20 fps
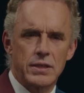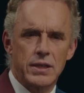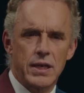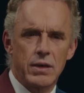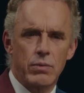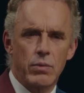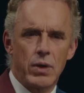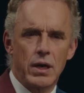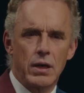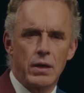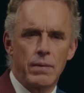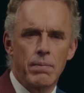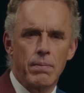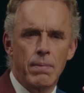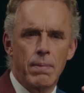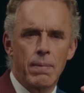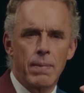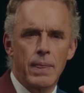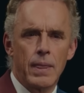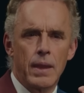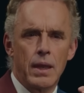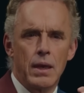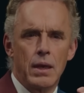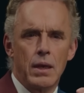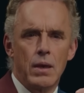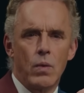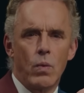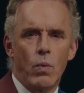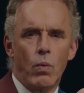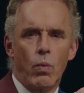say, well,
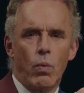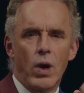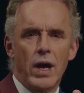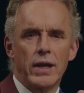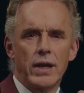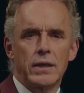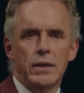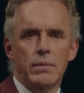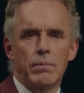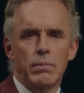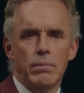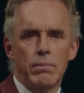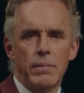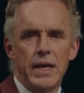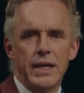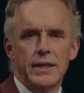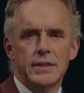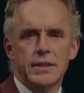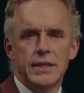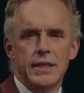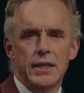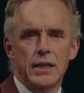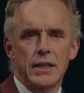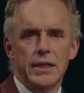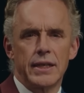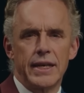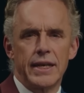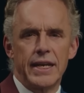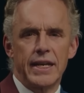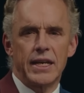what makes
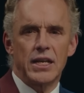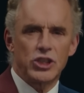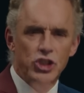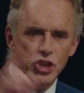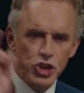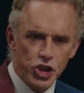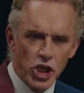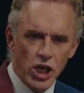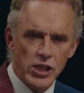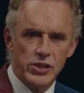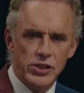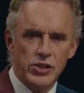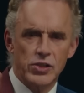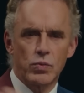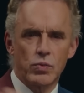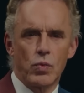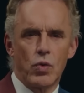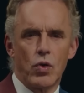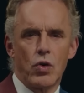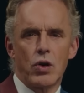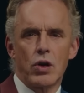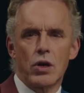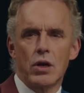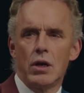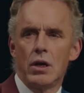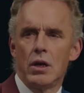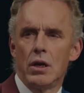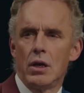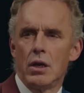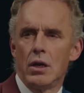killing in a just
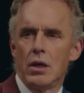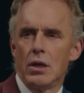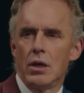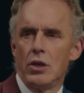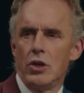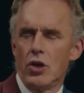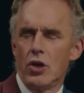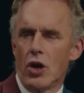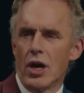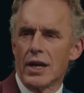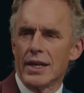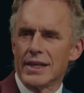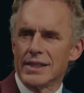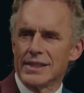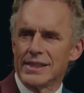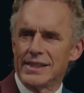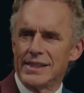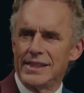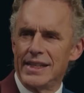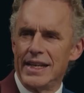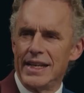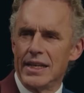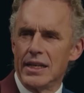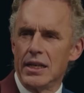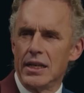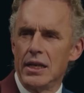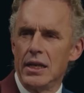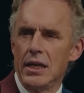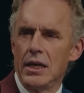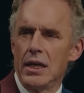war not a
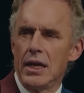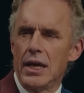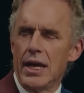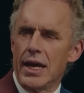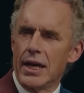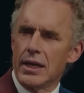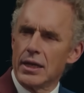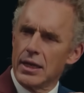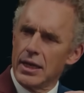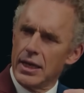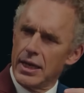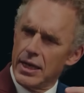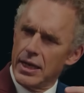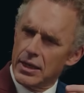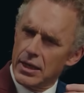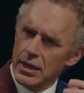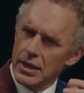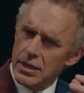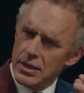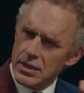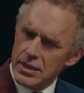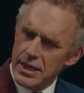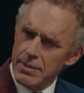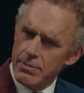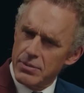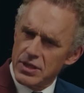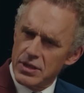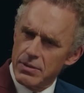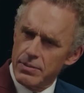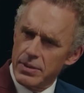sin? And it
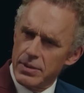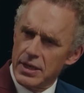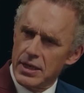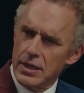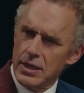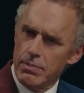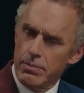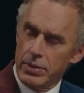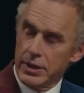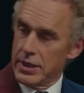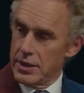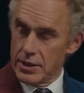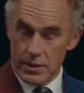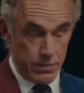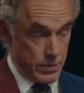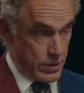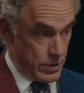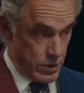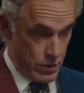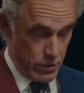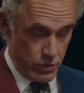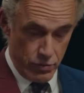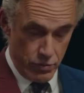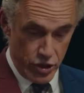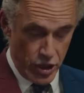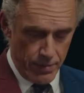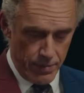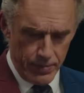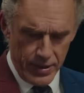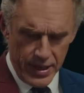seems to be, please do
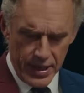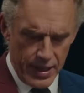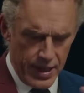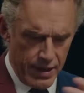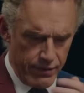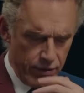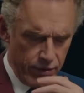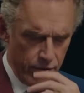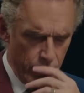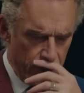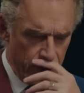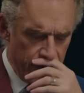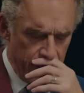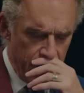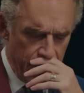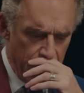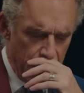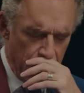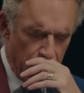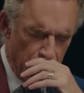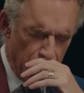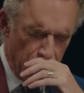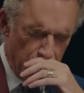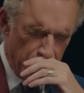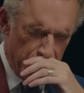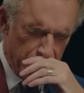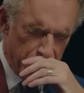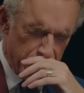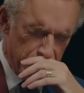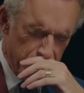jump in, everyone,
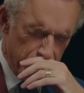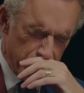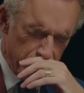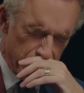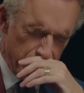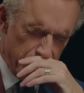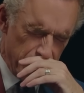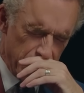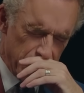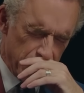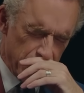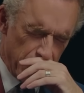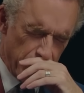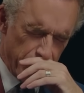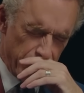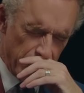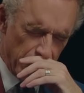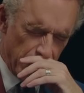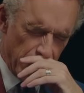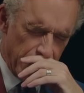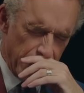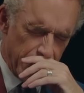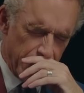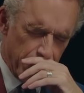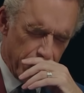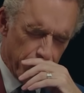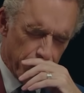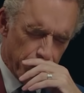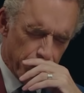it seems to be something like